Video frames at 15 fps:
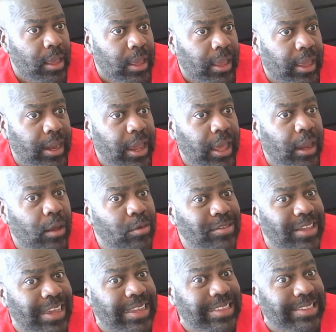Canelo's
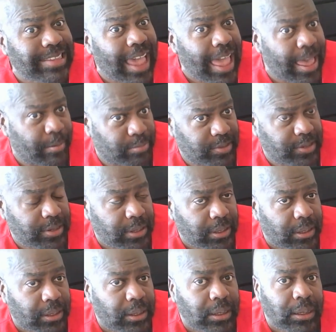attempt
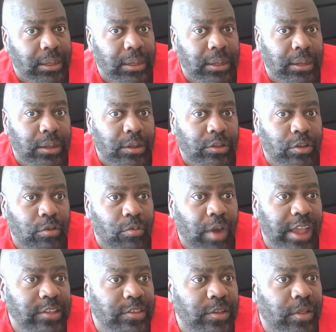to
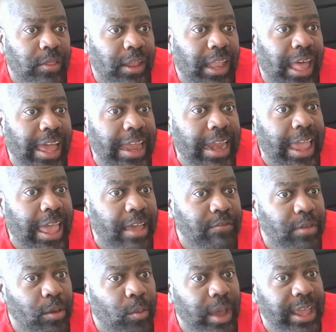wrestle the light
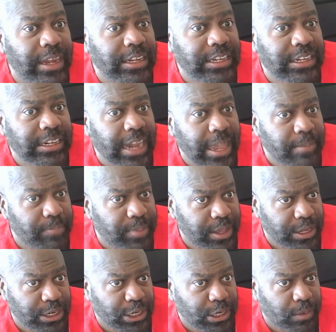heavyweight
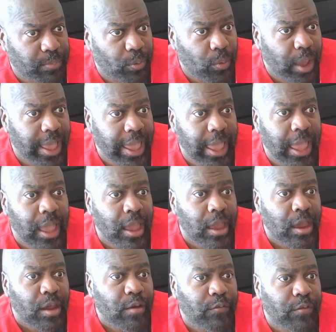championship away
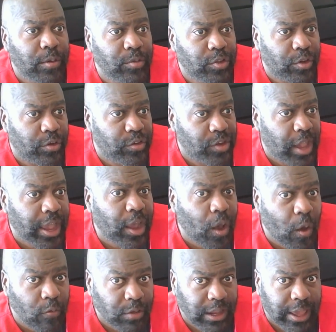from Sergei
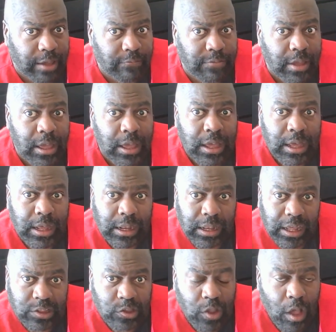Kovalev.
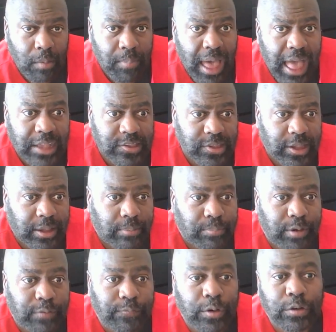Let's talk boxing,
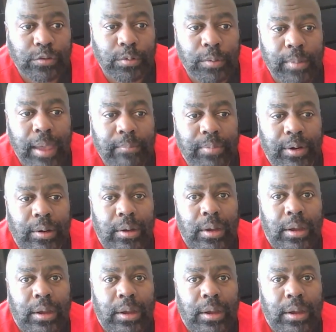but first remember,